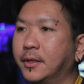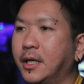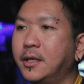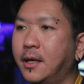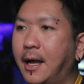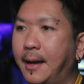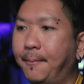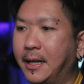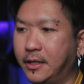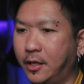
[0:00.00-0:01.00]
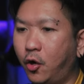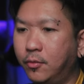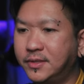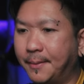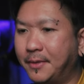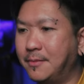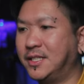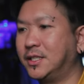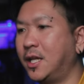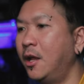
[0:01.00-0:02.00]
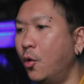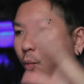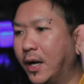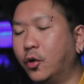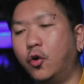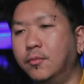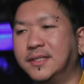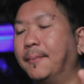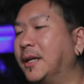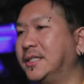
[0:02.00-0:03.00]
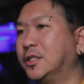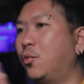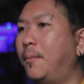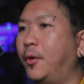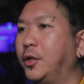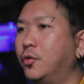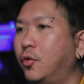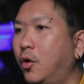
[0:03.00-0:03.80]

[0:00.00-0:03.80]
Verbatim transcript: Okay, uh, but the ohm sometimes is one ohm, sometimes it's one point two